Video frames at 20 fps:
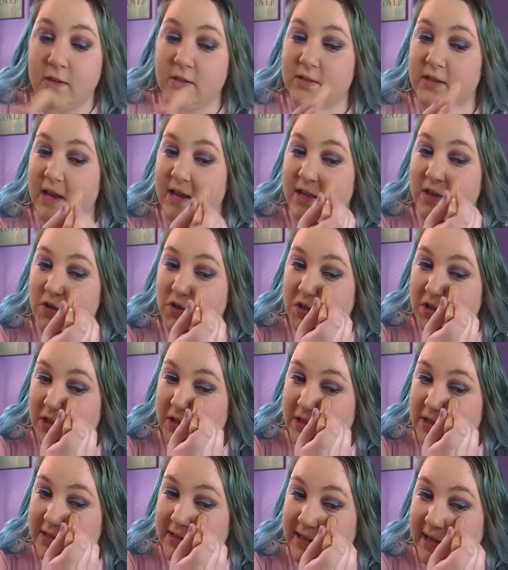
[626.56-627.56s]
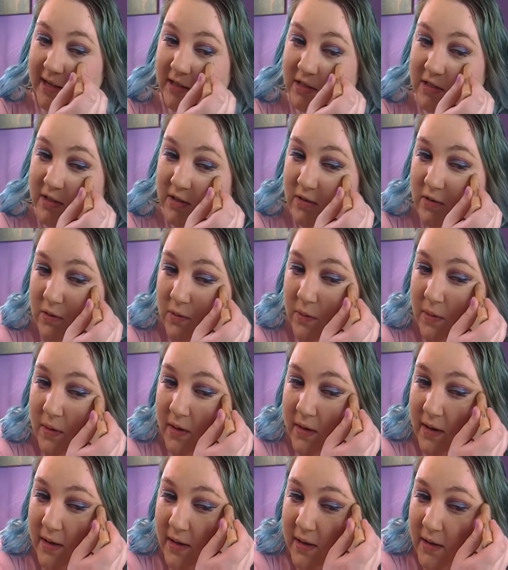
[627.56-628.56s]
So I usually just like
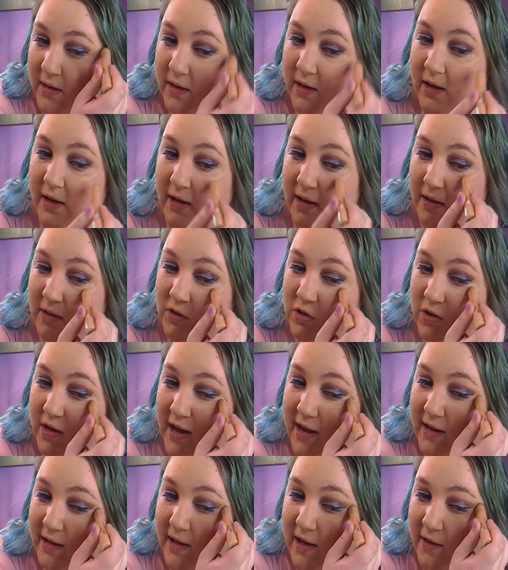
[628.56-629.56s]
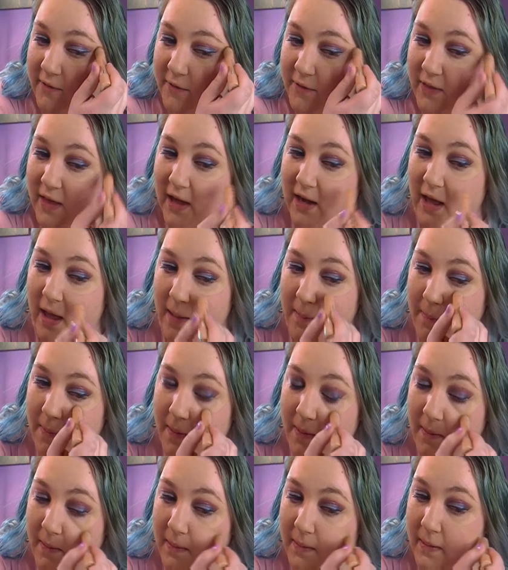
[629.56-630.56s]
to try to cover that up
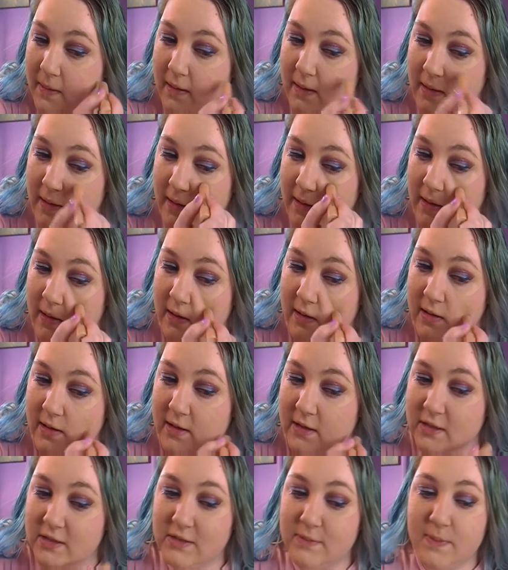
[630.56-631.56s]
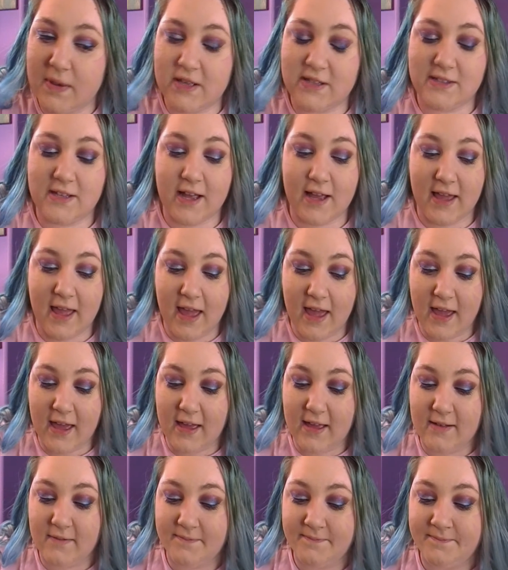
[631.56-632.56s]
as best I
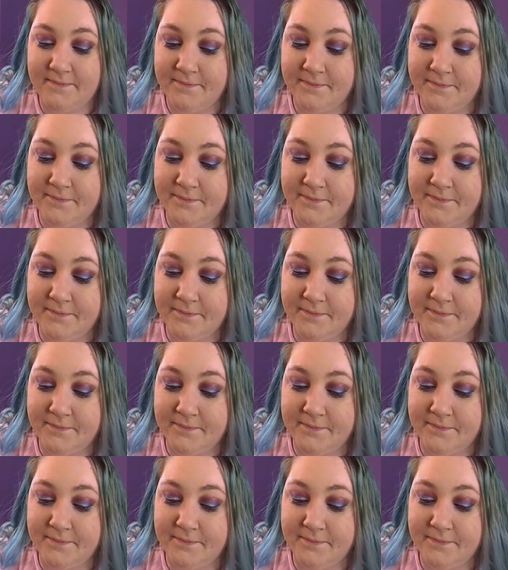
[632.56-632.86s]
can.